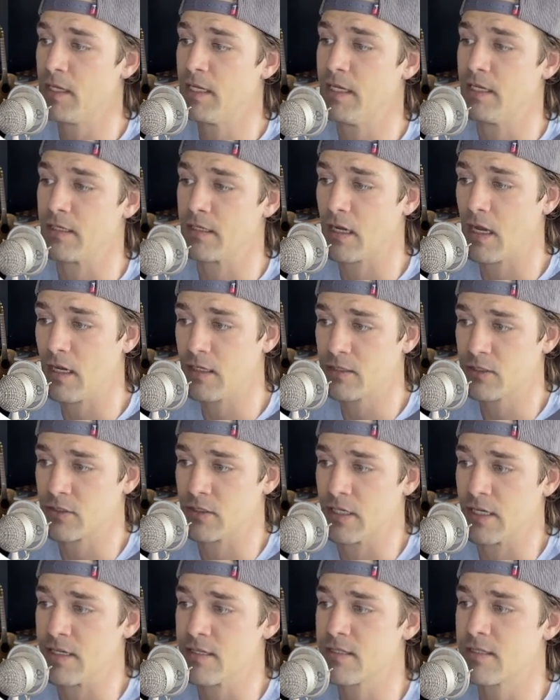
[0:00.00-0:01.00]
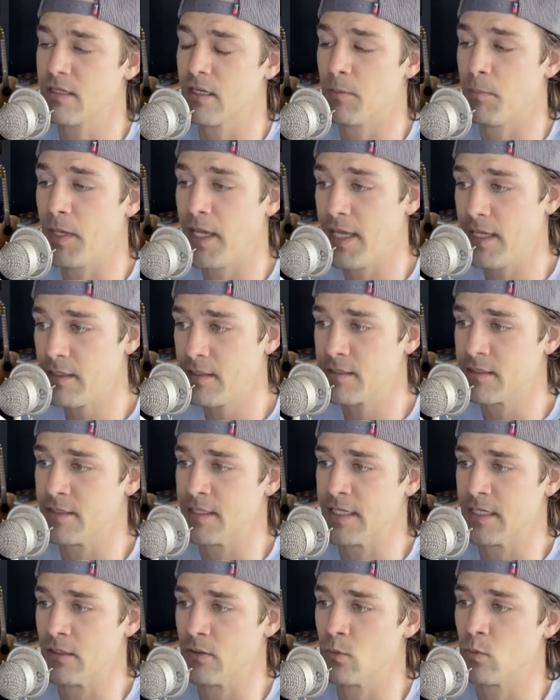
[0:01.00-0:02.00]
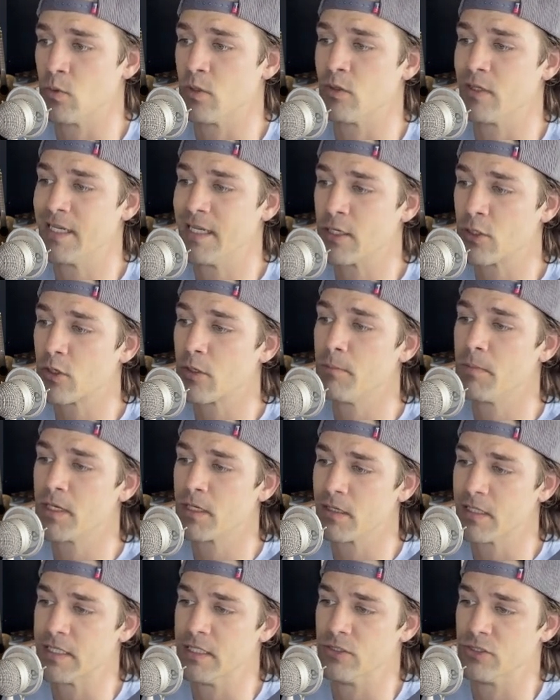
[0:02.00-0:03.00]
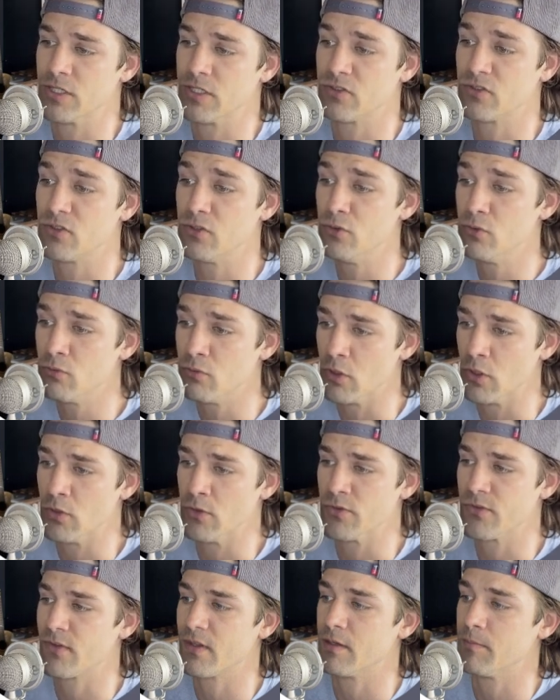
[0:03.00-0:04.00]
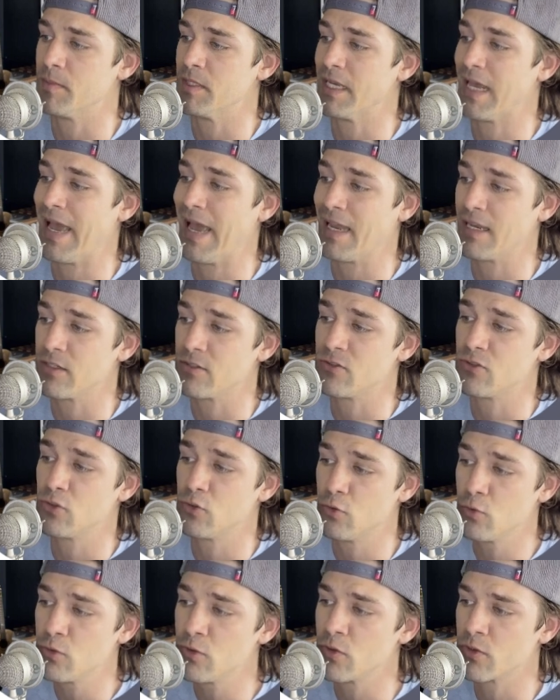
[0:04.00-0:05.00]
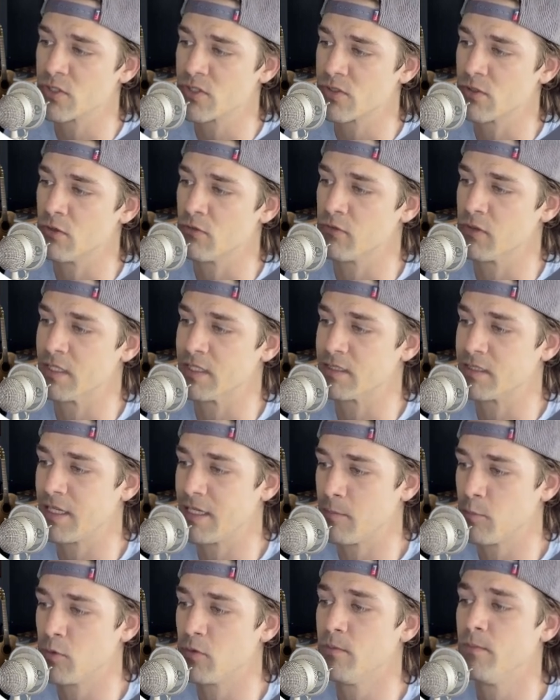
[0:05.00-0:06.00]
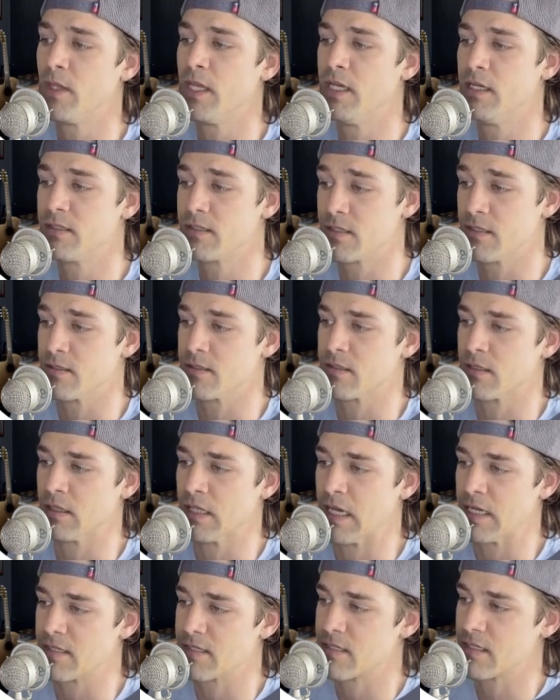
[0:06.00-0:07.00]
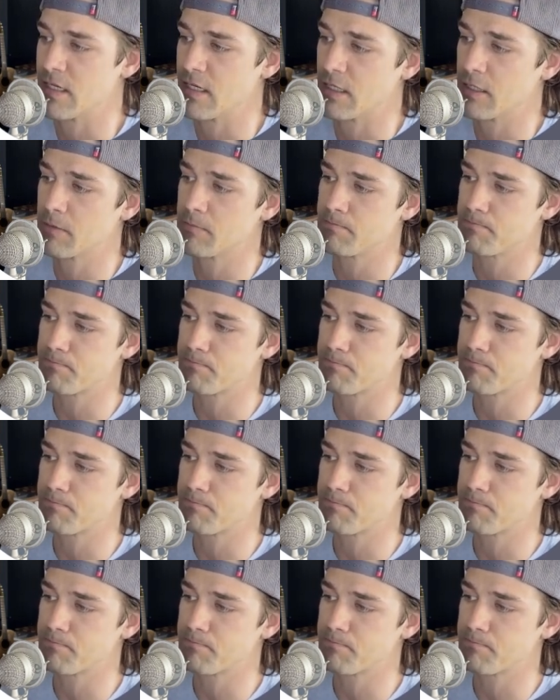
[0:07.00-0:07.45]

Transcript: In contrast, append data will incrementally ingest new rows that have been added to your Snowflake table since the last sync.